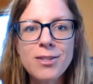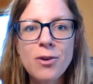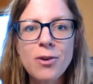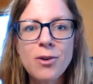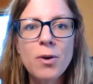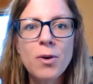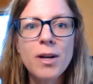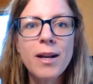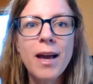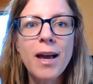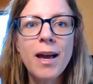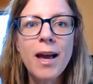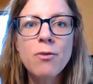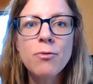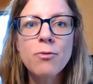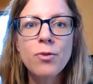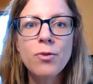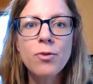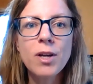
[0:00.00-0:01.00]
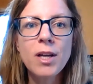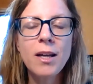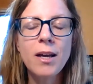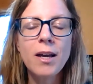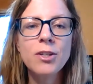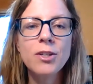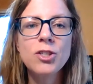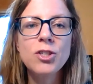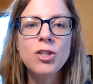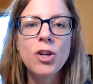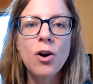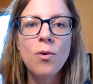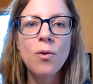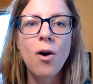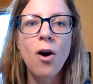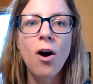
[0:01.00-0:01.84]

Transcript: So we're going to have Rena show